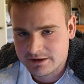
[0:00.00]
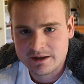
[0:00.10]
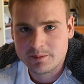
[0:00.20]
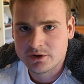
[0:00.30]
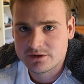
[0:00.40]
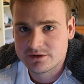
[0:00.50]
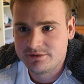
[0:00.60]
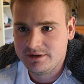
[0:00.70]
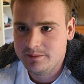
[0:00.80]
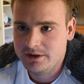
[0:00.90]

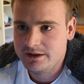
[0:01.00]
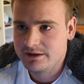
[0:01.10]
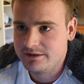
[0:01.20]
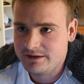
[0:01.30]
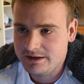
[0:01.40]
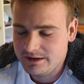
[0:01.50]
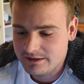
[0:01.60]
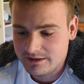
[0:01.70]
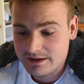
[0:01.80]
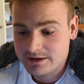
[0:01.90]
hypertrophy being
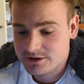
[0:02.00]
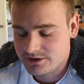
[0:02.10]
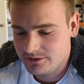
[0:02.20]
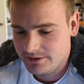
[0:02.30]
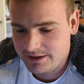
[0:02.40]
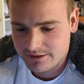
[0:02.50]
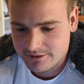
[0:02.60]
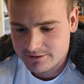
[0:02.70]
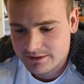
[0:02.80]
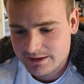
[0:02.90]
the issue
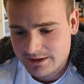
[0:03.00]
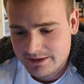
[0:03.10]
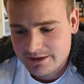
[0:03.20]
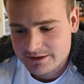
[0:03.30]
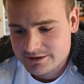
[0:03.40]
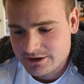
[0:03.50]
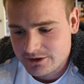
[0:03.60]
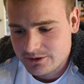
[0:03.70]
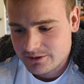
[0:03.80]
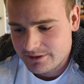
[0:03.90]
here.
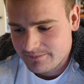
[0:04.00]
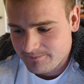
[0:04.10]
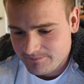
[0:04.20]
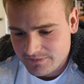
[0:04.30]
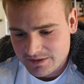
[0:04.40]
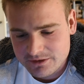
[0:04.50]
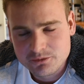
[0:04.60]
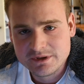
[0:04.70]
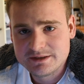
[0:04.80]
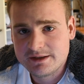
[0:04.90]
So the
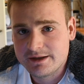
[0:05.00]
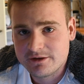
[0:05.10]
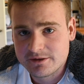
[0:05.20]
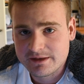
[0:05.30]
reason I don't